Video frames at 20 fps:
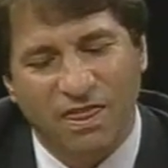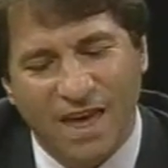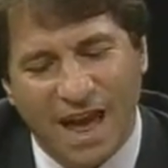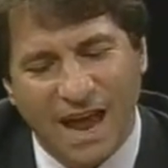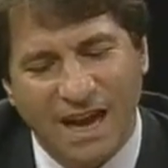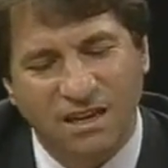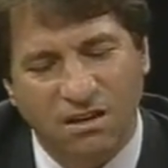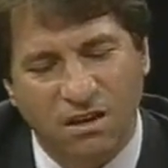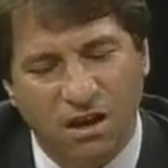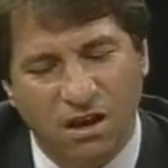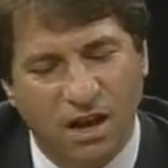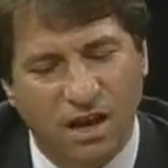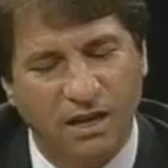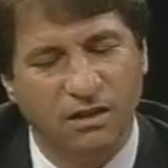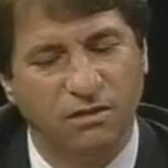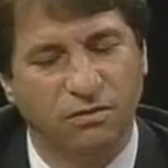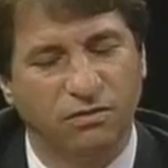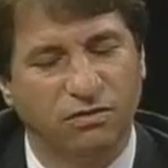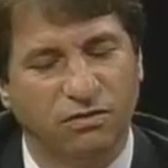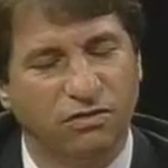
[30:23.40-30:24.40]
that
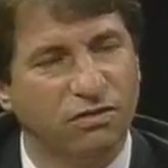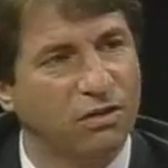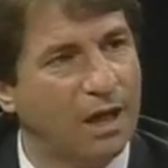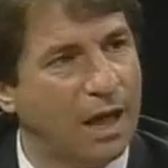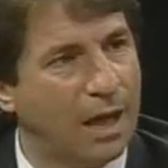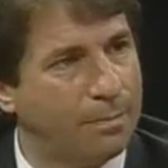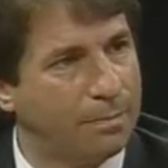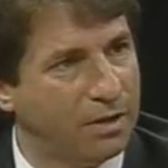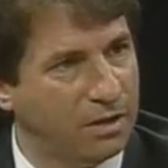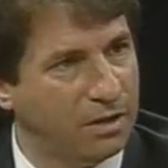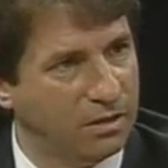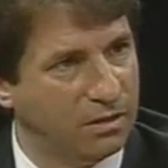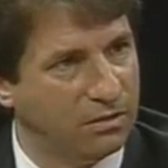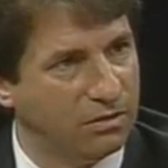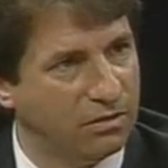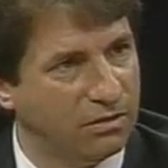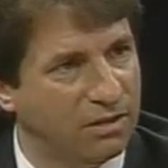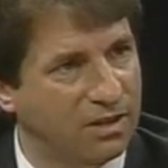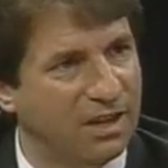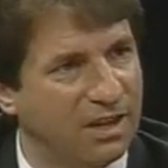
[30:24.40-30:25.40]
kind of
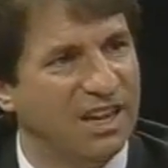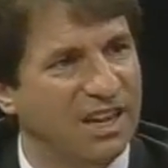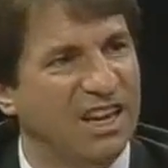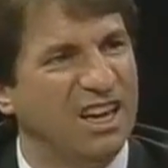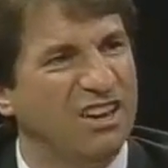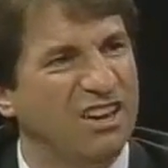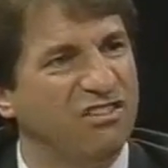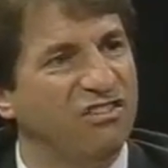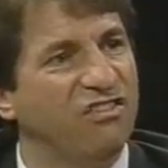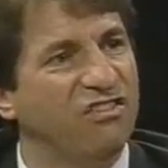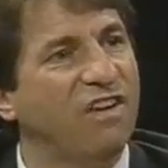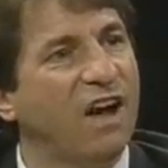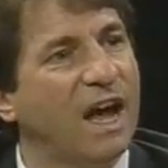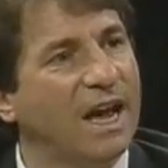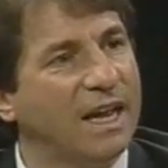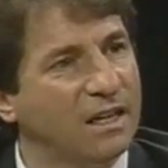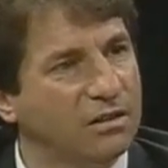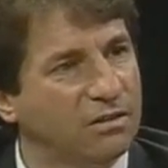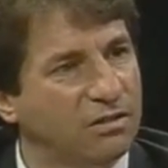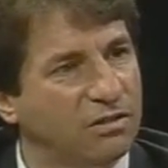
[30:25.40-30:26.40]
sloppiness
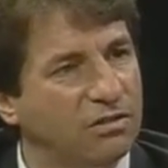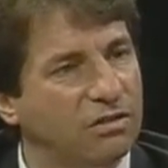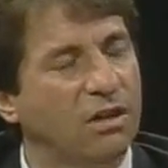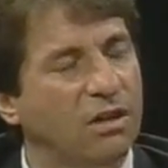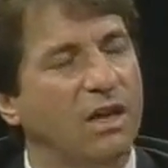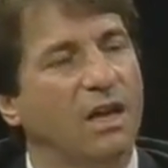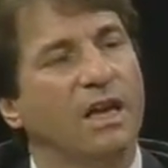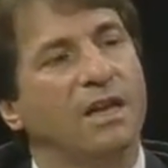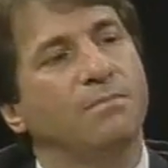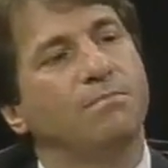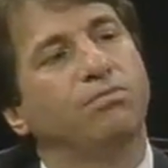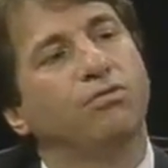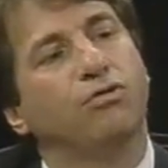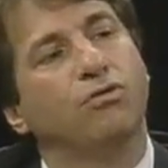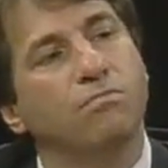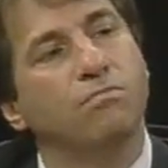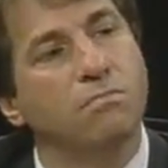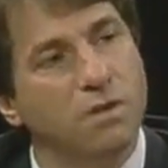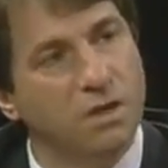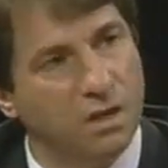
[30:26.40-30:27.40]
invites and
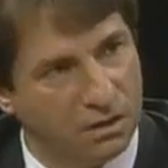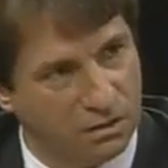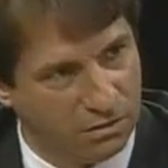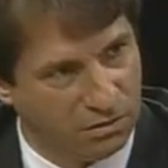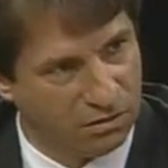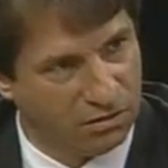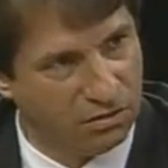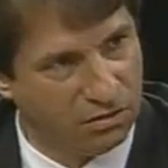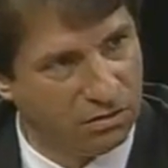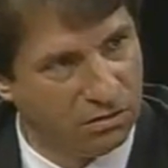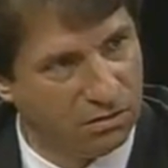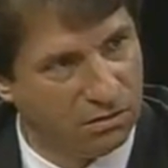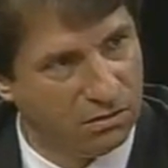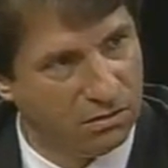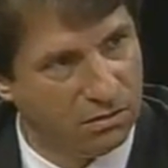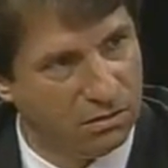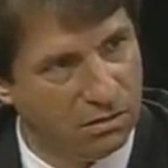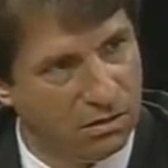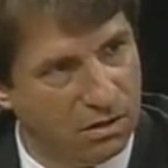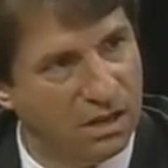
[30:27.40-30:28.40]
permits
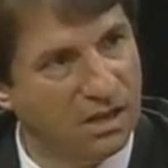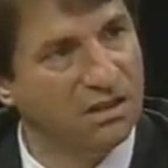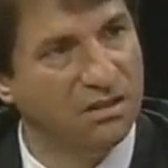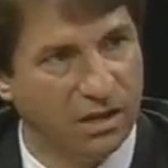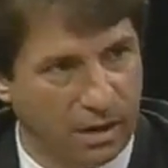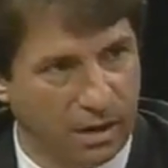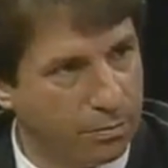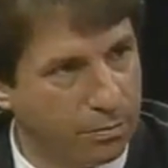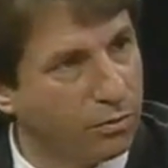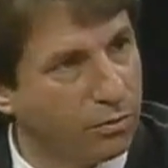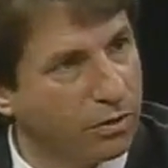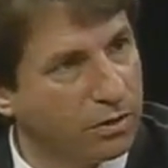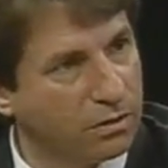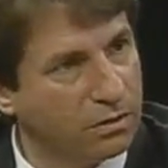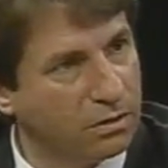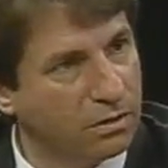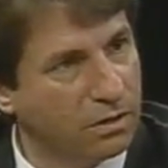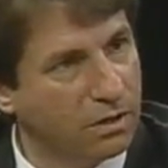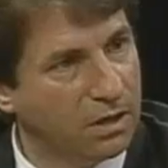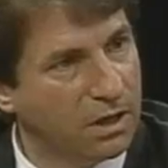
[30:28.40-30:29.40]

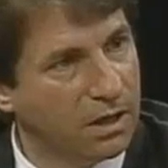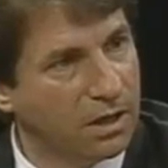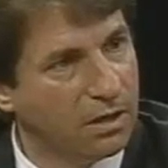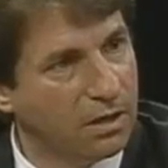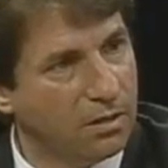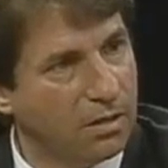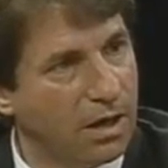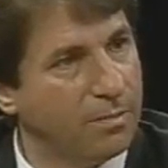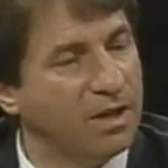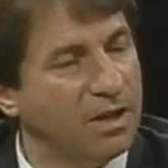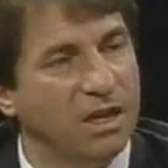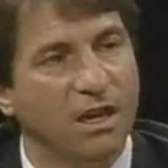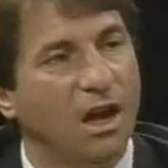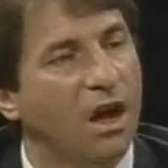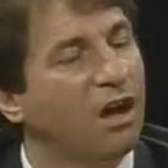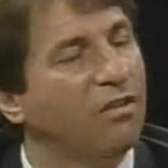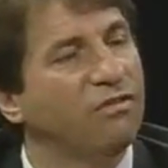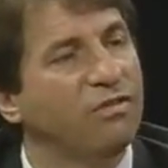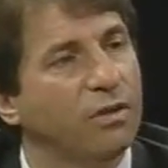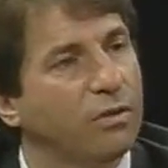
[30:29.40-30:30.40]
tampering. I
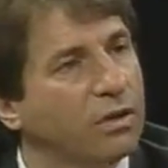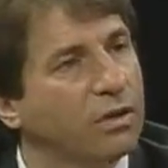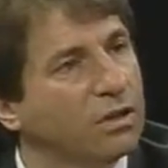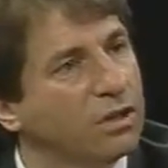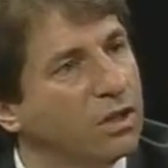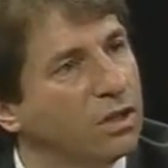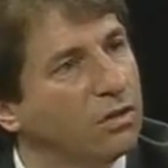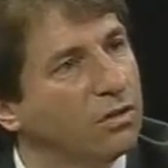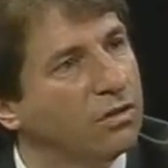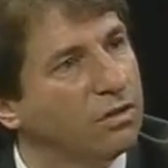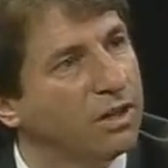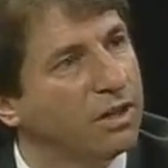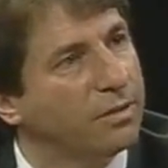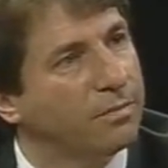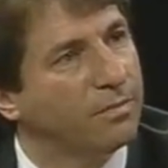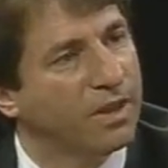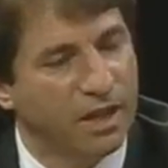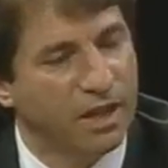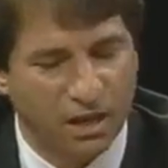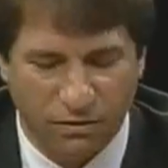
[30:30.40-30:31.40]
mean, a very little
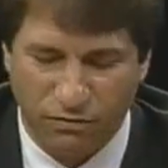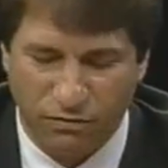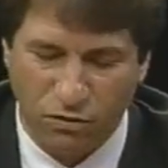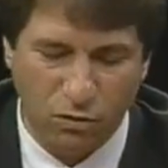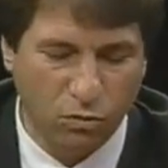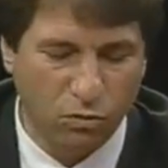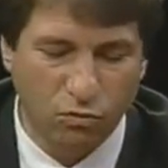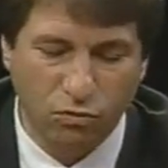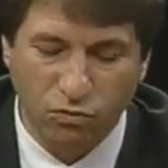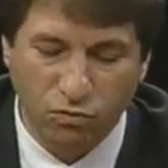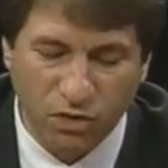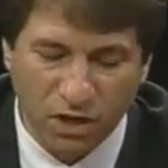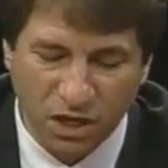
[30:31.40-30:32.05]
thing. If you